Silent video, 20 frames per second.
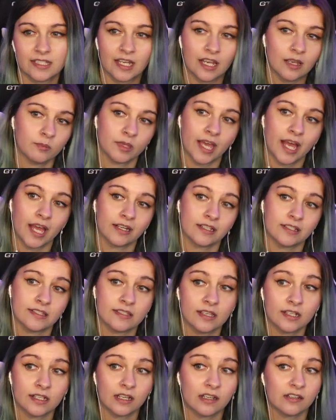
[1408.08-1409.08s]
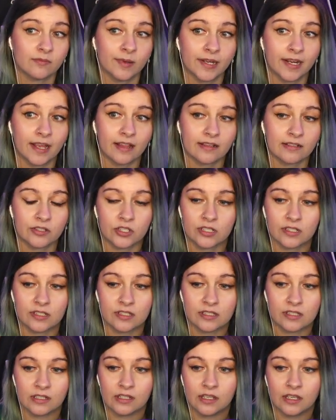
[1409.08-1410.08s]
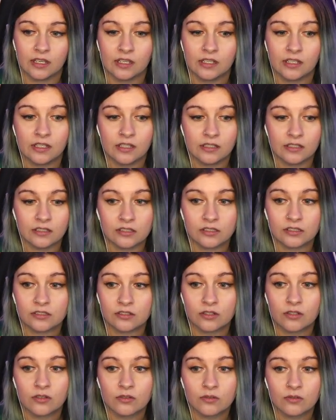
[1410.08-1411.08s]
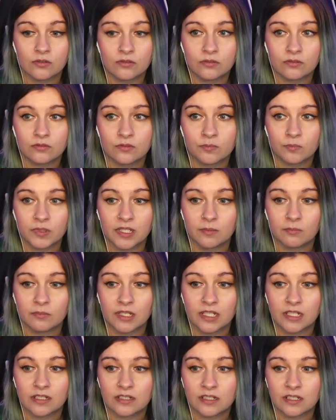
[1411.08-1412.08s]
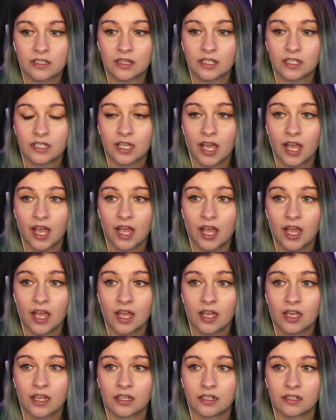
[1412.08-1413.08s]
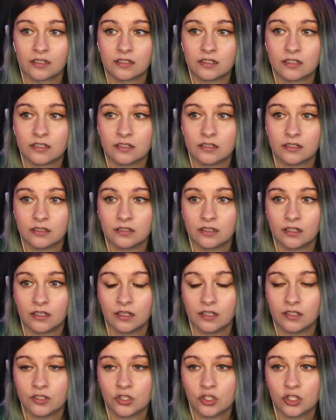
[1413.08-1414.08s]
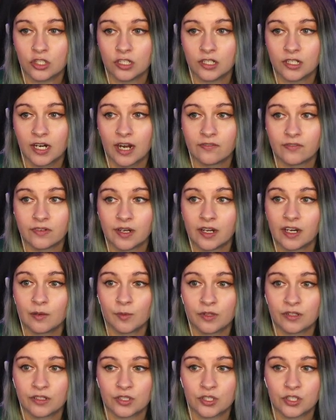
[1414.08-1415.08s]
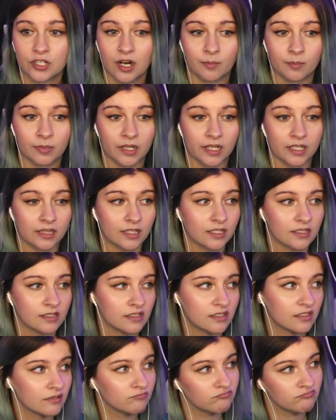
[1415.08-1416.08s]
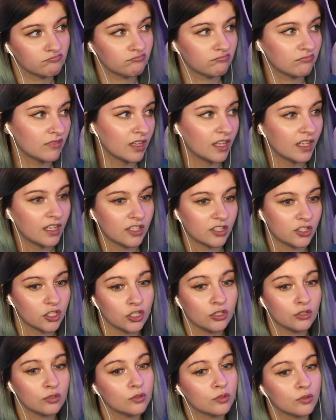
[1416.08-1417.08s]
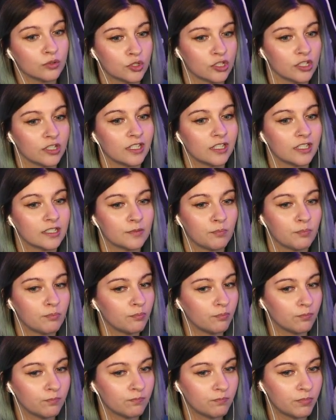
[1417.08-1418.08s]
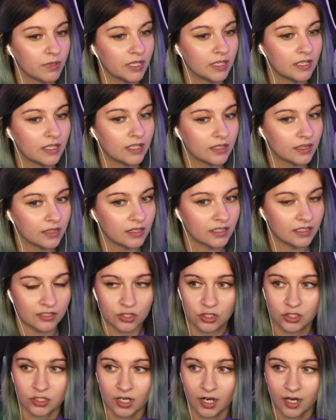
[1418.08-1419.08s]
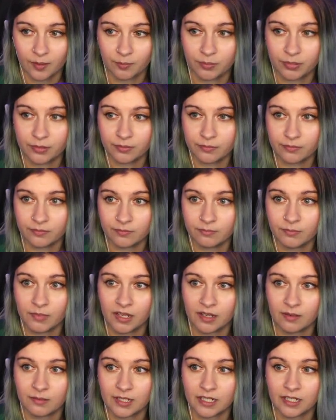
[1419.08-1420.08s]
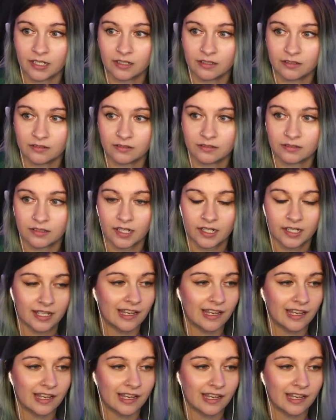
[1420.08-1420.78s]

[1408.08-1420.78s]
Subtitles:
cat is setting off my allergies. Don't be mean to the cat. Shouldn't have an animal in a shop like this. You shouldn't be in this shop. Maybe. I can't